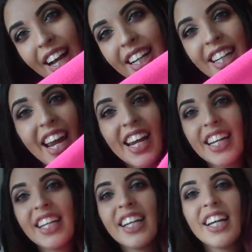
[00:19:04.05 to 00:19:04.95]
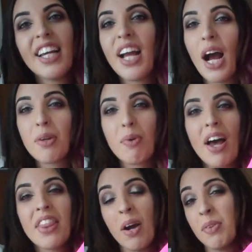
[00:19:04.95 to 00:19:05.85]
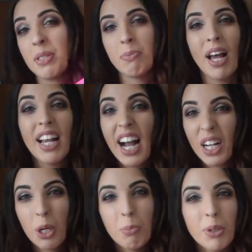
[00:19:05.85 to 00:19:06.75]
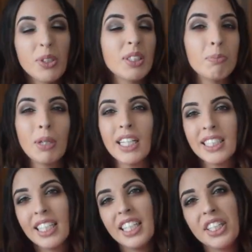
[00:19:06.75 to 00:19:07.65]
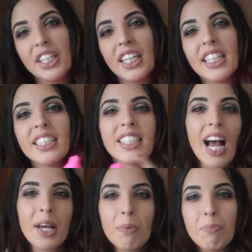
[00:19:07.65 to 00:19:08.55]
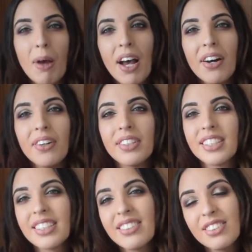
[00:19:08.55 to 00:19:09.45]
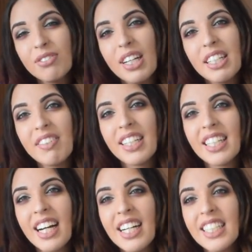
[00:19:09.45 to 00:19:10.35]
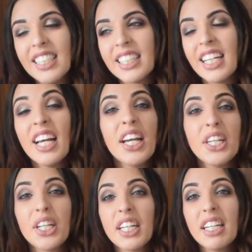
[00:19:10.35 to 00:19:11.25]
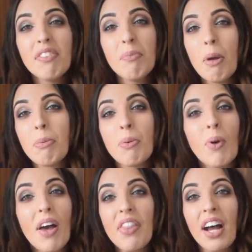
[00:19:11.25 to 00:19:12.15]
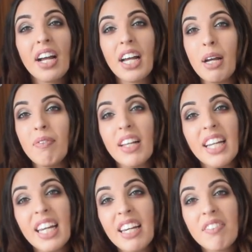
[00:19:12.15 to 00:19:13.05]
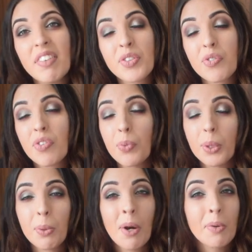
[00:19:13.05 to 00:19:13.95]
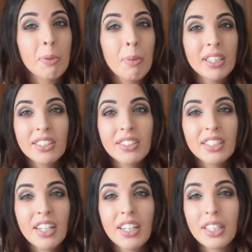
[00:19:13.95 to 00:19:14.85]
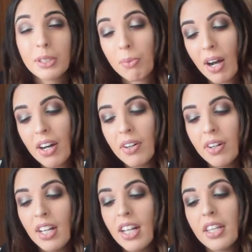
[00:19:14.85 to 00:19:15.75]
Again, I'd wear that with some like ankle boots and black skinny jeans, add a belt, just looks really, really nice. You can even maybe wear that in the evenings if you want to wear it with a pencil skirt as well.